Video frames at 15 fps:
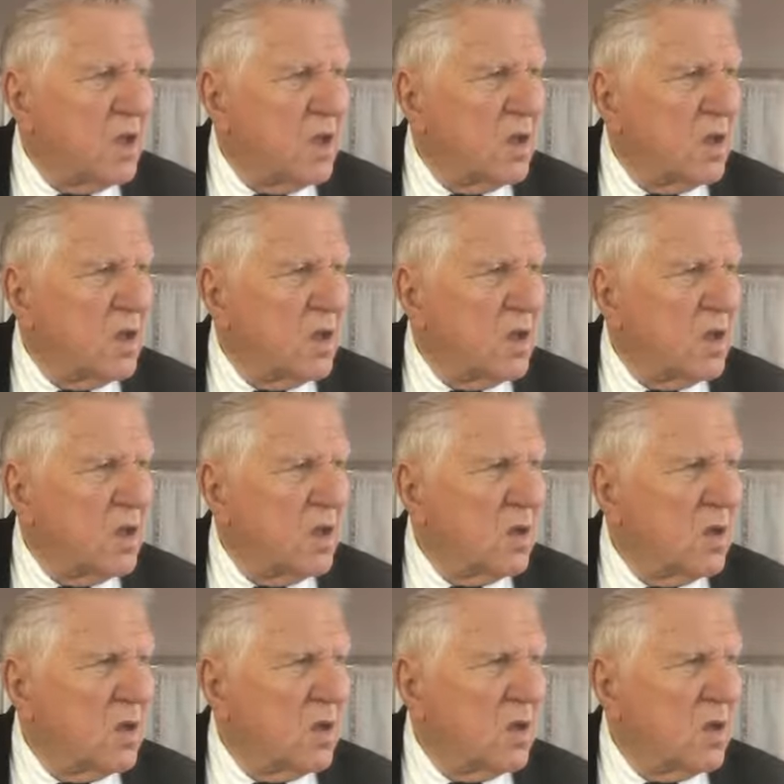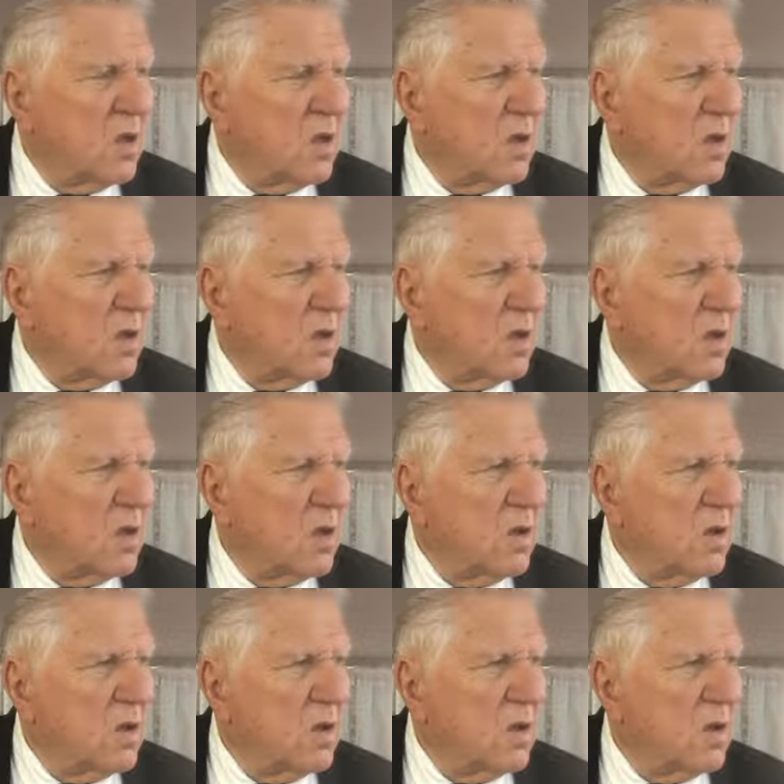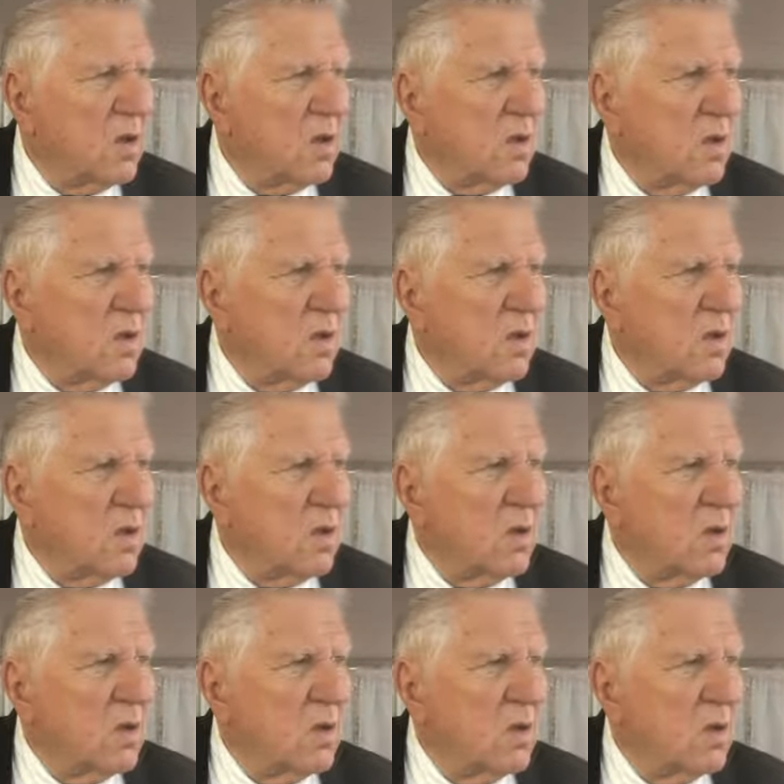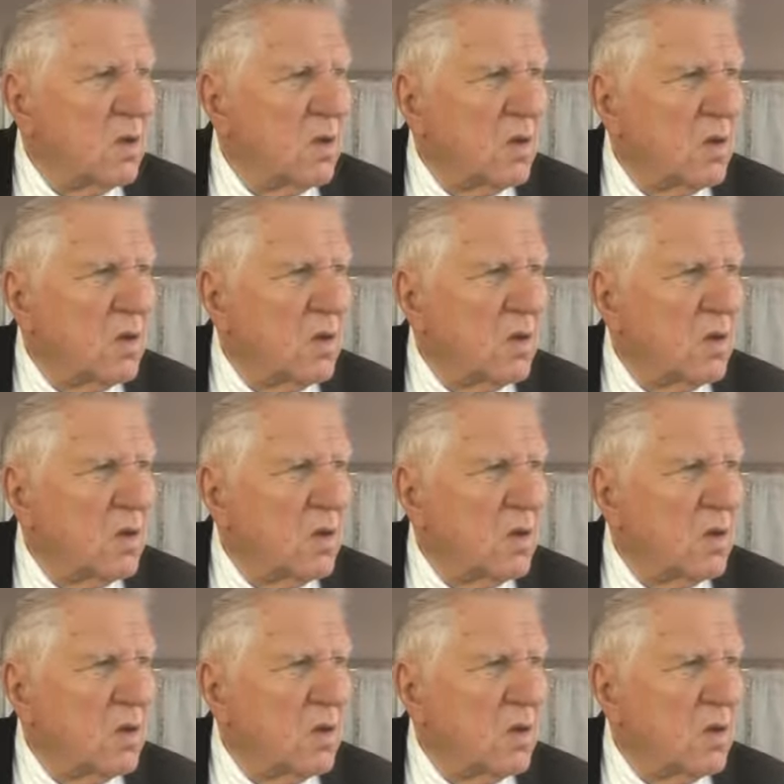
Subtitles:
(no one is talking)